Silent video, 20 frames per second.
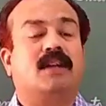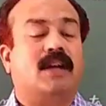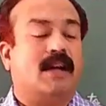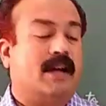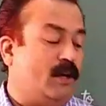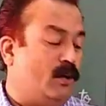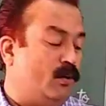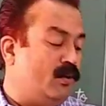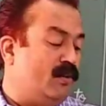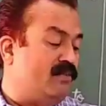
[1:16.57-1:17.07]

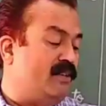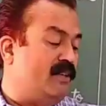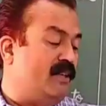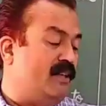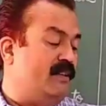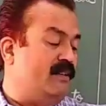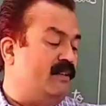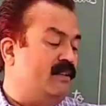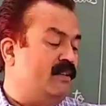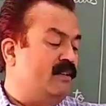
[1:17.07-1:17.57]
And you are
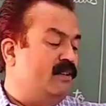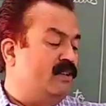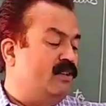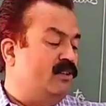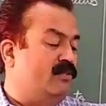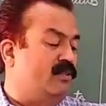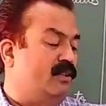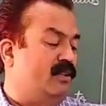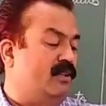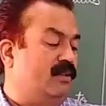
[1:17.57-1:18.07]
saying,
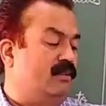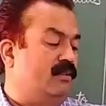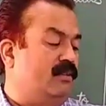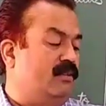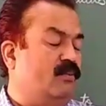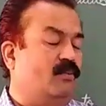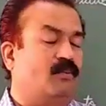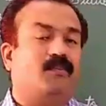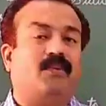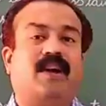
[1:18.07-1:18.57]

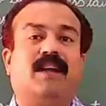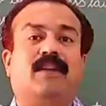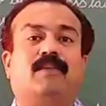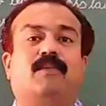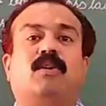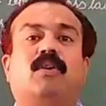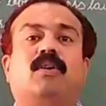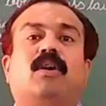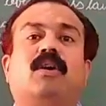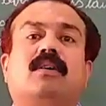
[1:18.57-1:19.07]
sir,
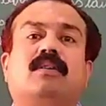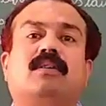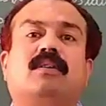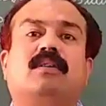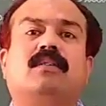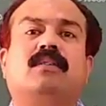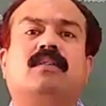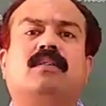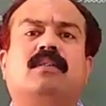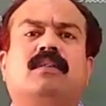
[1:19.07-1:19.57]
5
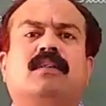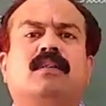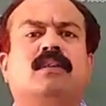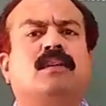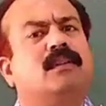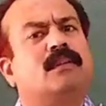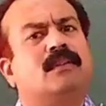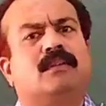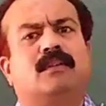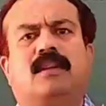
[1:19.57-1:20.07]
o'clock.
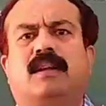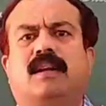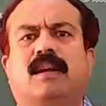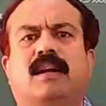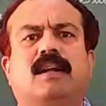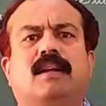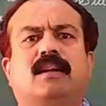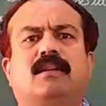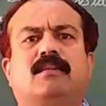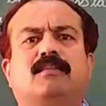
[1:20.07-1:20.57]
Then
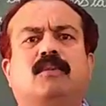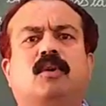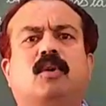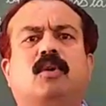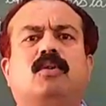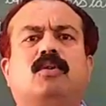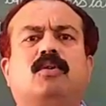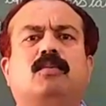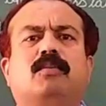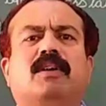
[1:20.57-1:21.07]
I
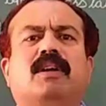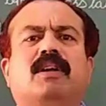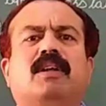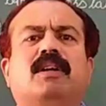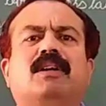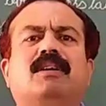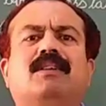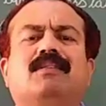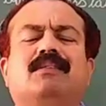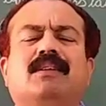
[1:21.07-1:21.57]
automatically
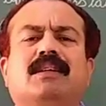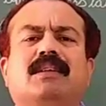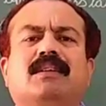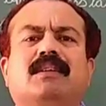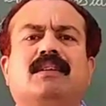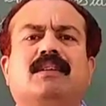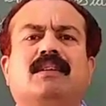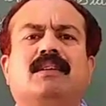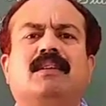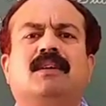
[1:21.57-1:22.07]
understand.
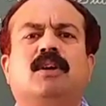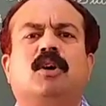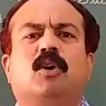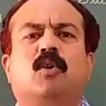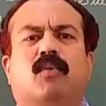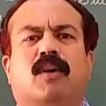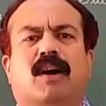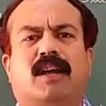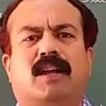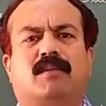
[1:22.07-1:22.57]

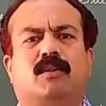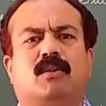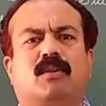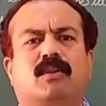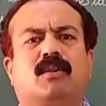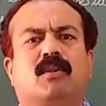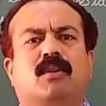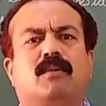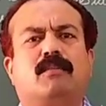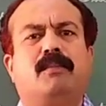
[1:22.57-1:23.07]
5
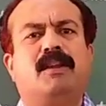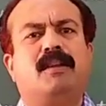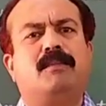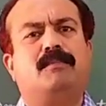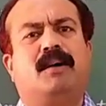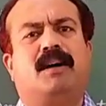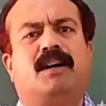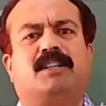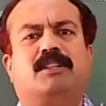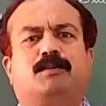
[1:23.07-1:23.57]
o'clock means
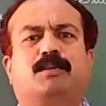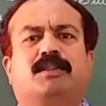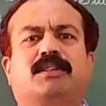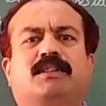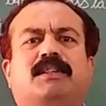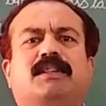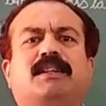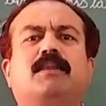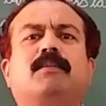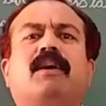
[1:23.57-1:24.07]
5 baj
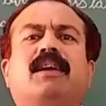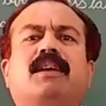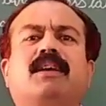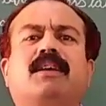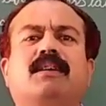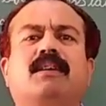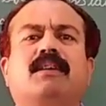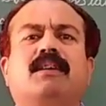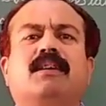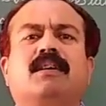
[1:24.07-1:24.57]
gaye hain bhai.
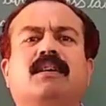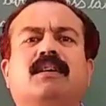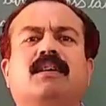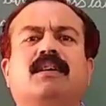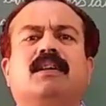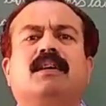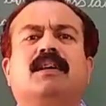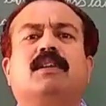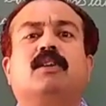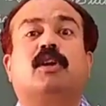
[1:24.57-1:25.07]

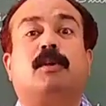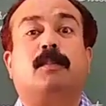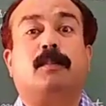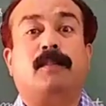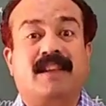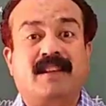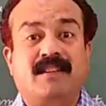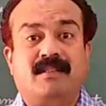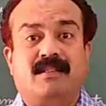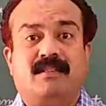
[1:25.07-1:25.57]
It
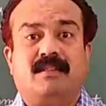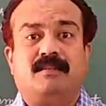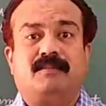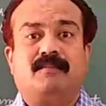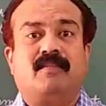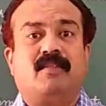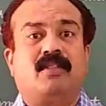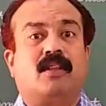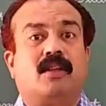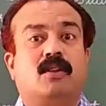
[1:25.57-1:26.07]
means
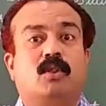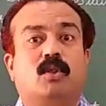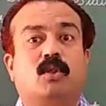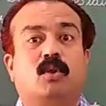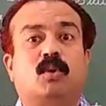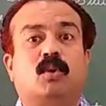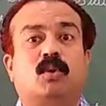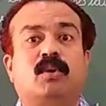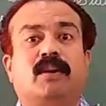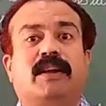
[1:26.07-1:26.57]

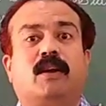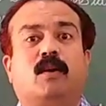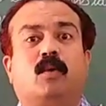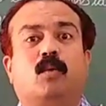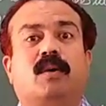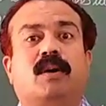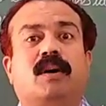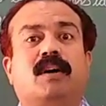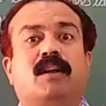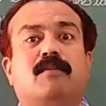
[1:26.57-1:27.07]
no
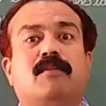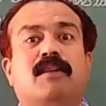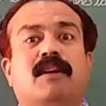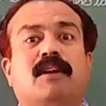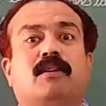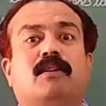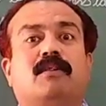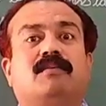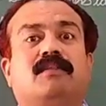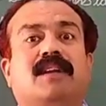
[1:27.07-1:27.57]

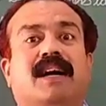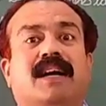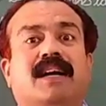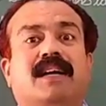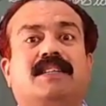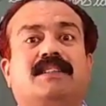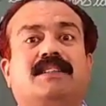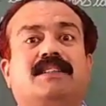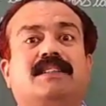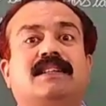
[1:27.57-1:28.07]
requirement of
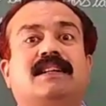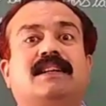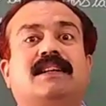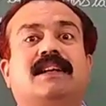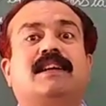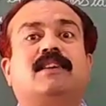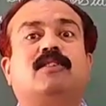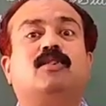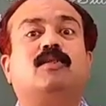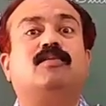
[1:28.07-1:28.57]
direction in
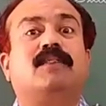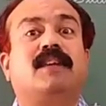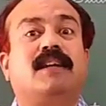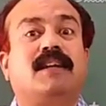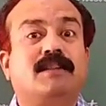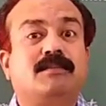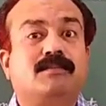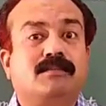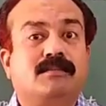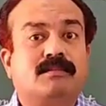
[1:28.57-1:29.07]
case of
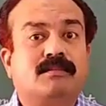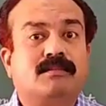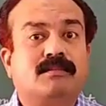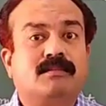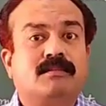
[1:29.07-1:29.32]
time.